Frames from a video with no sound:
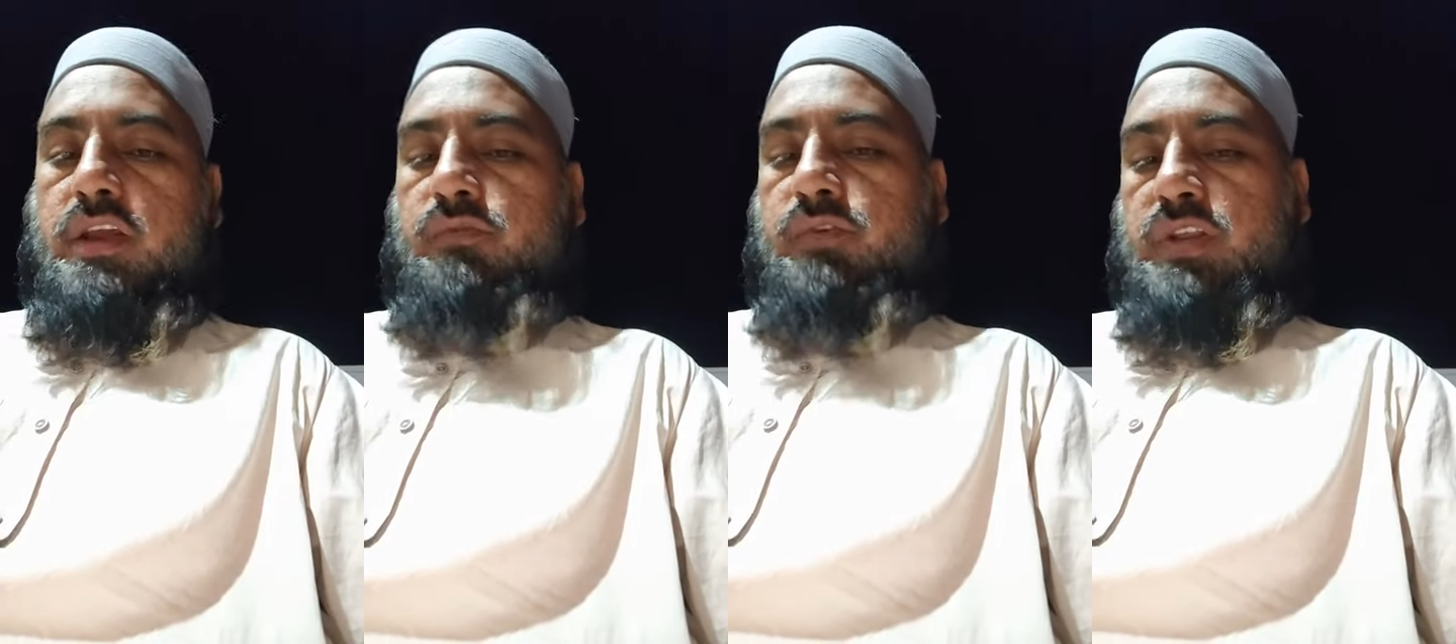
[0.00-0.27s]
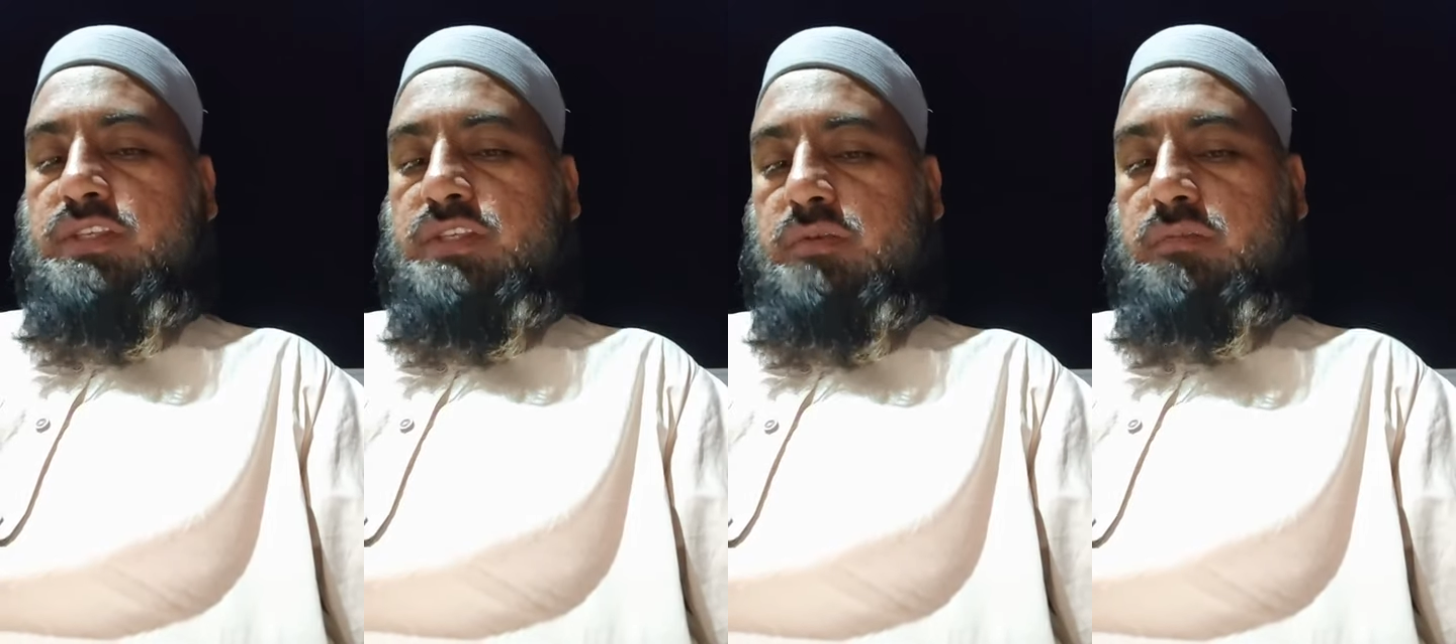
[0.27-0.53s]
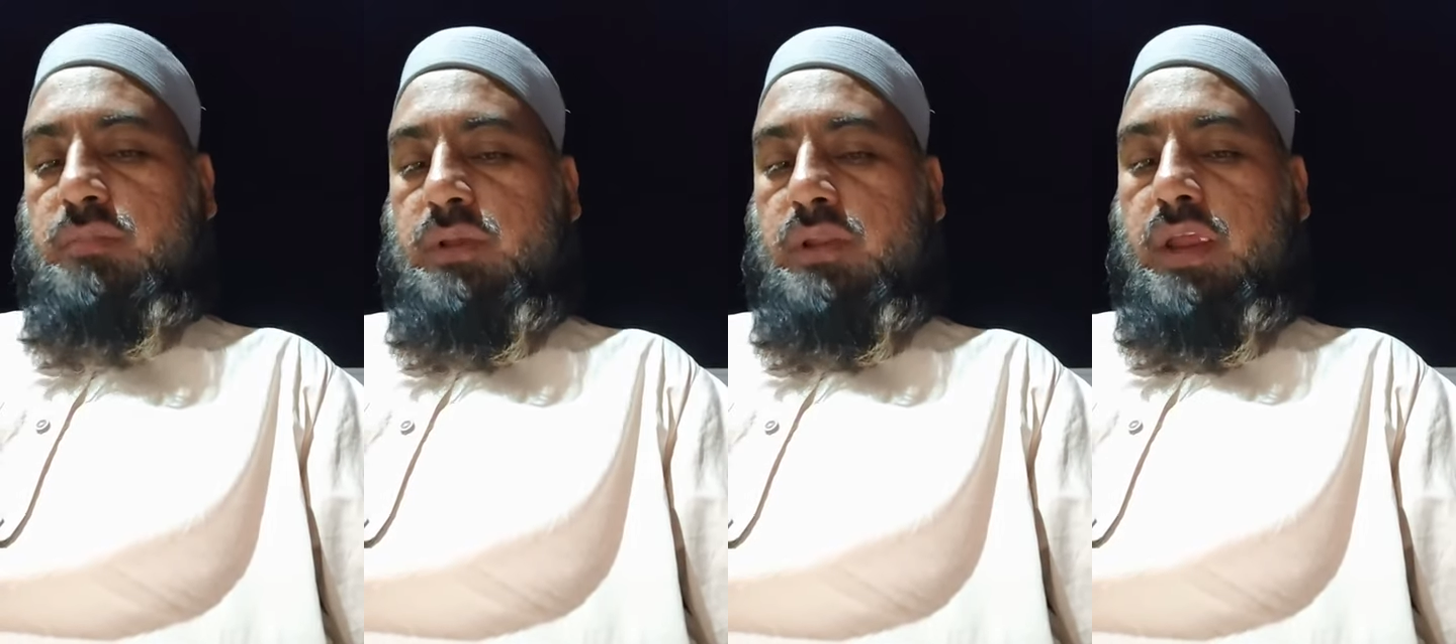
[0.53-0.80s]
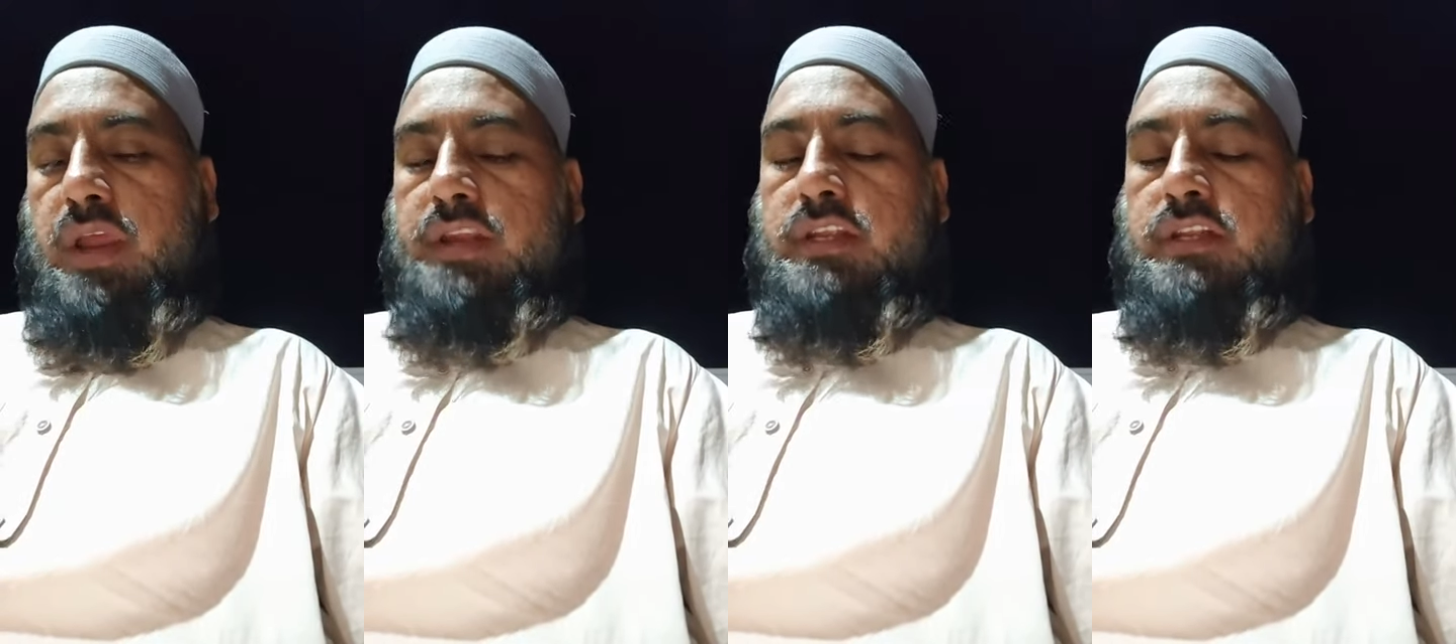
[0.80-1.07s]
very simple
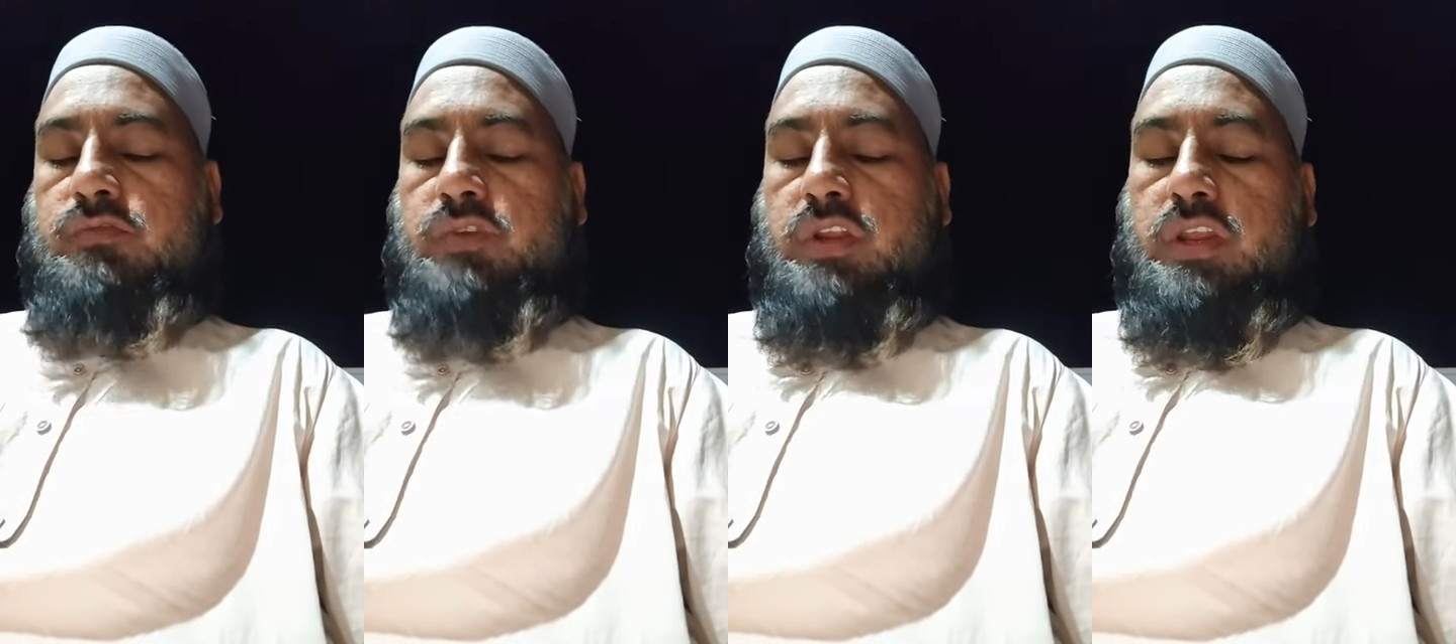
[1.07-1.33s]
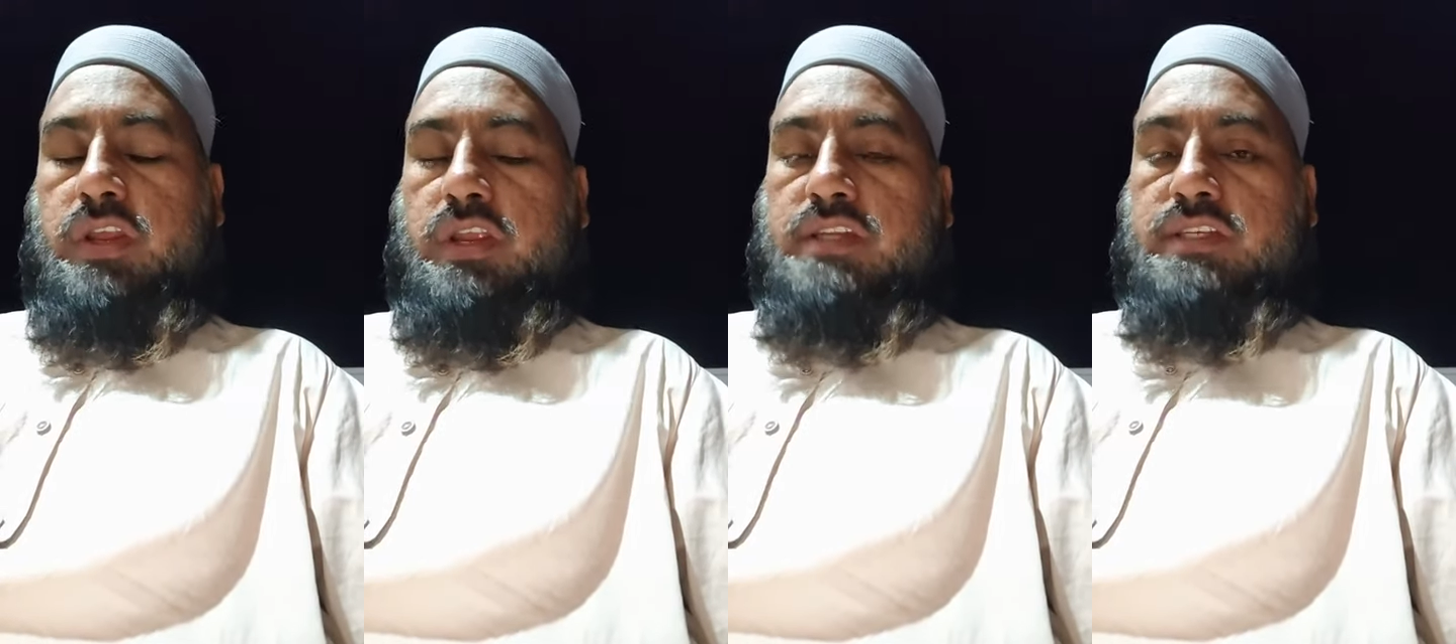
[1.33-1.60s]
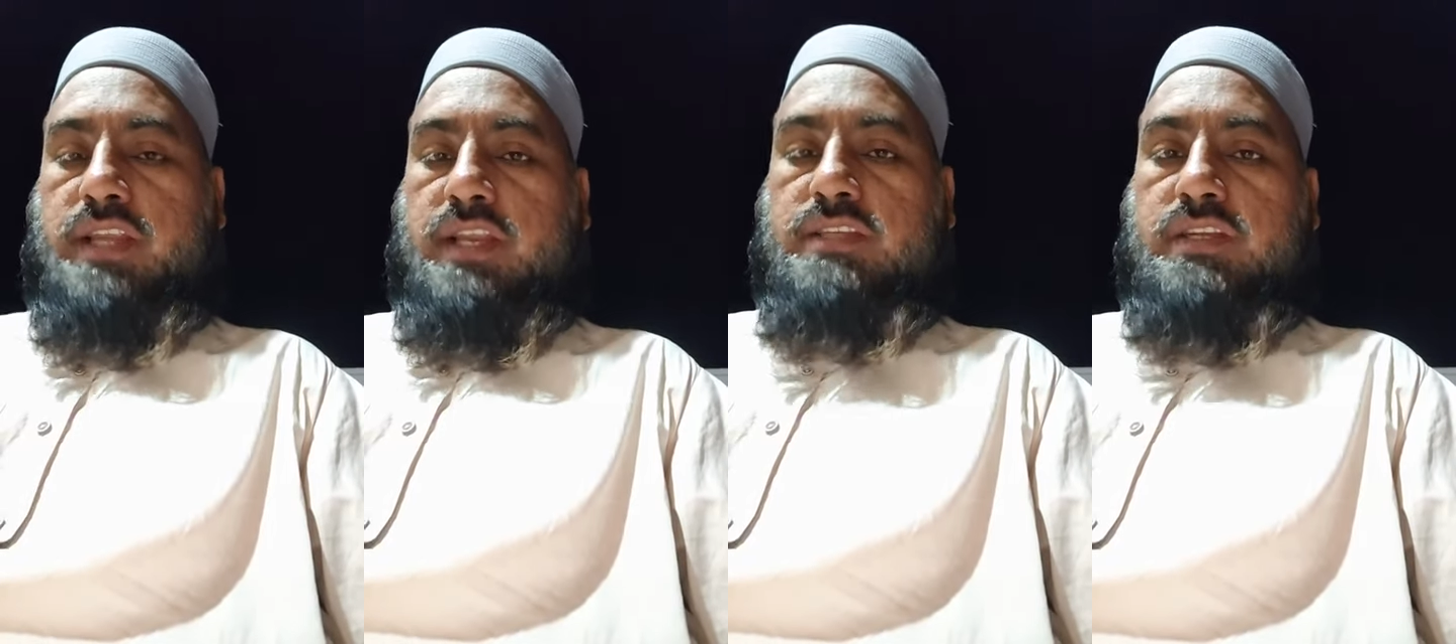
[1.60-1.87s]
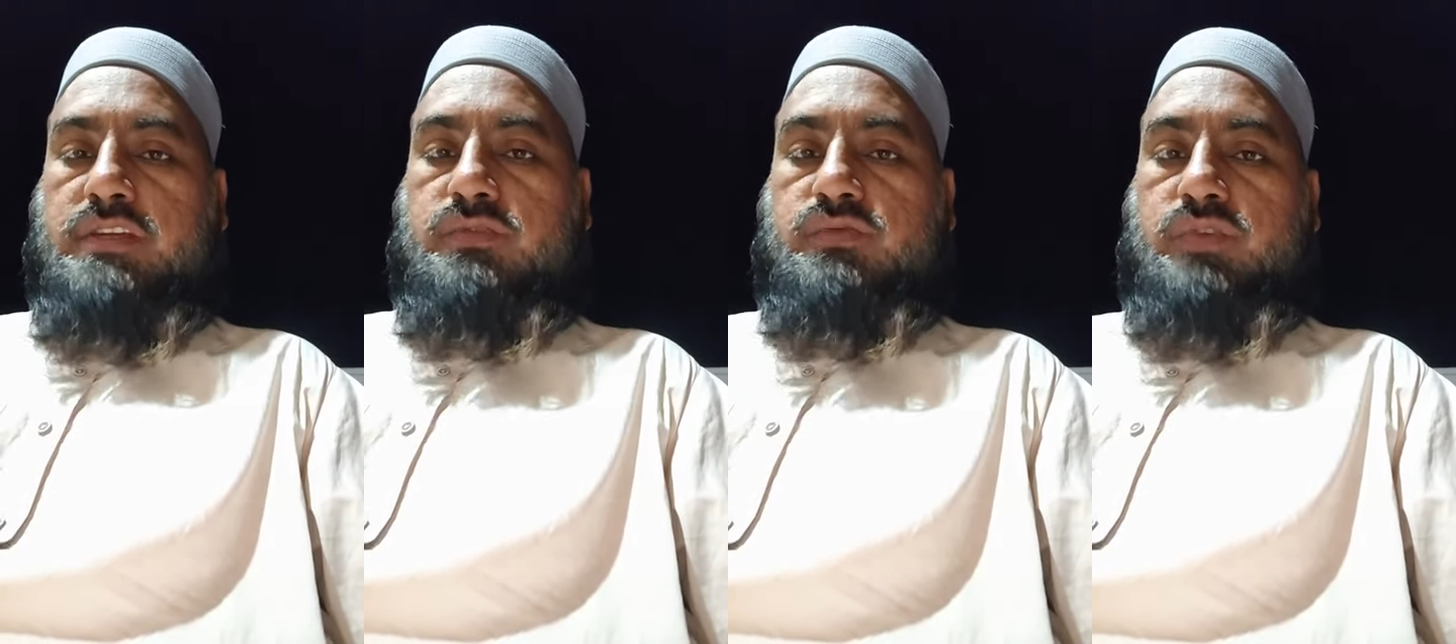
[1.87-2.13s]
and in very
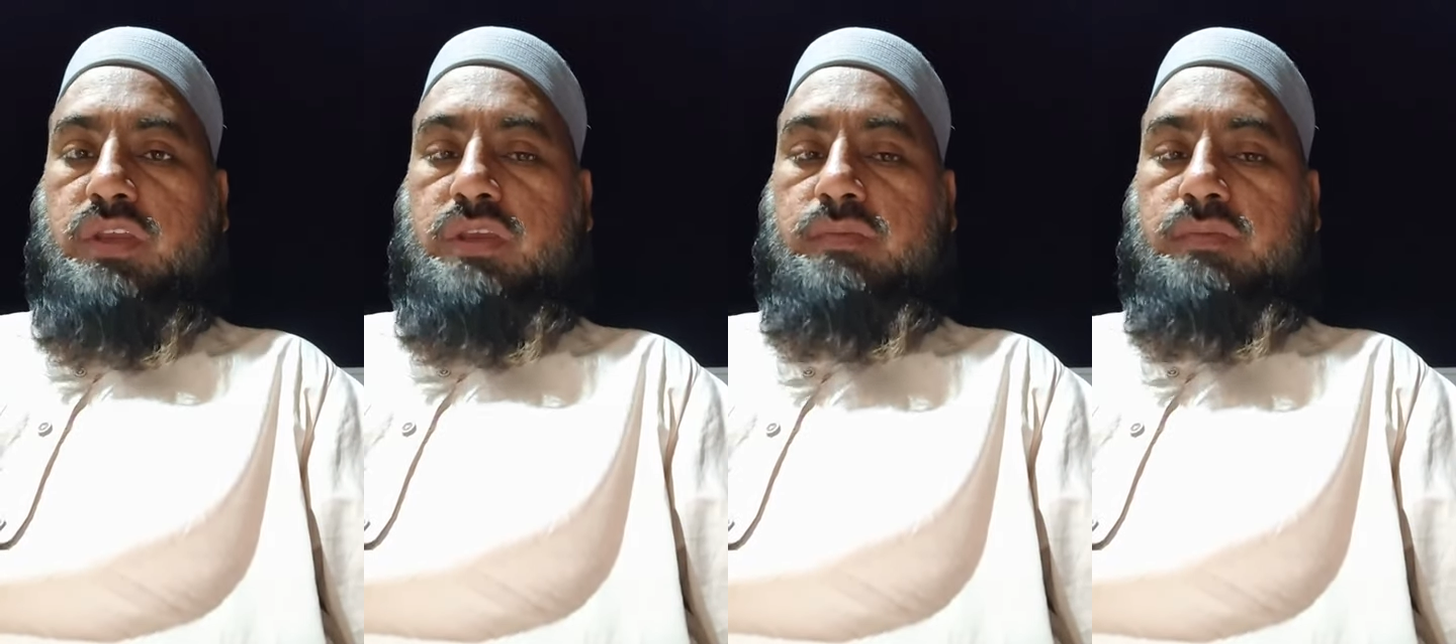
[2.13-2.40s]
intelligent way.